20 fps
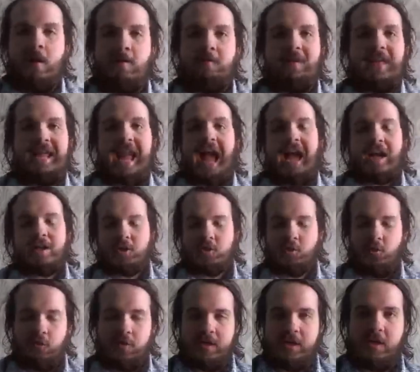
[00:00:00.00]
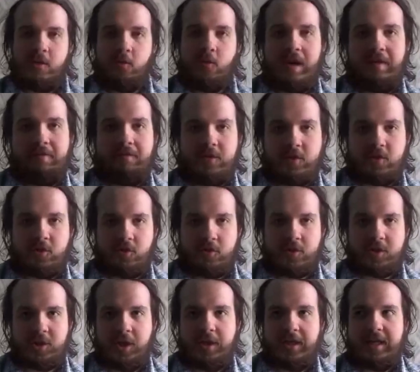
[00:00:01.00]
The actual new
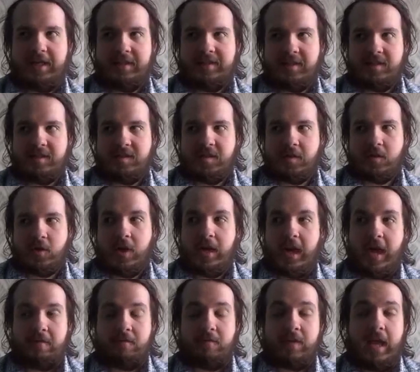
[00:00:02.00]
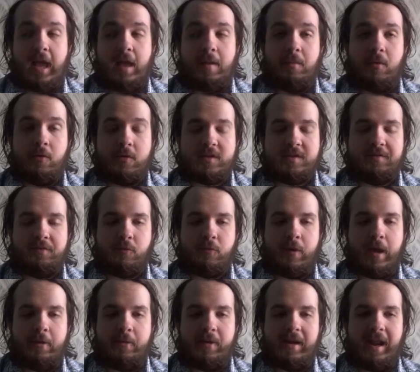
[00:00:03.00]
infrastructure needed to connect the airport to the
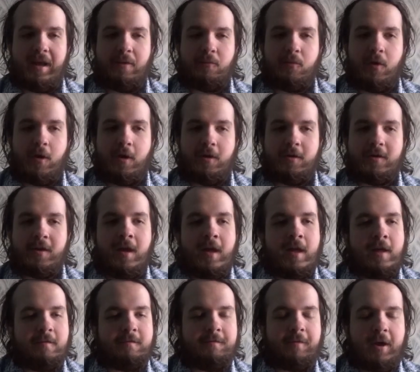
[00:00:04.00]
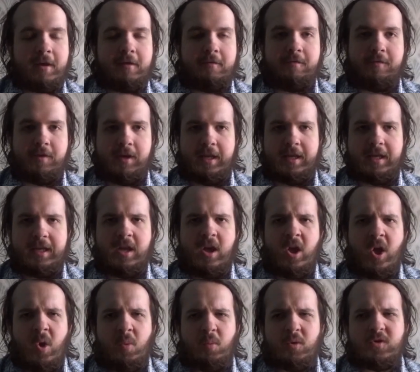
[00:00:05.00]
railway network, thankfully,
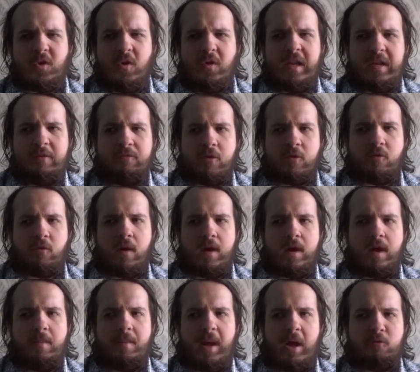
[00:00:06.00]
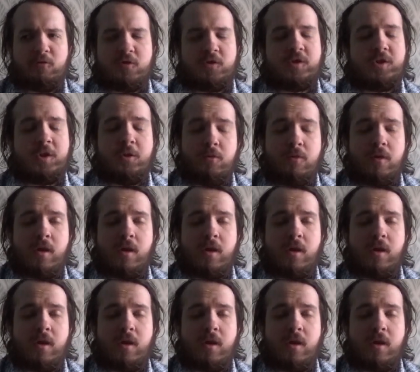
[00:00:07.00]
would only require about 2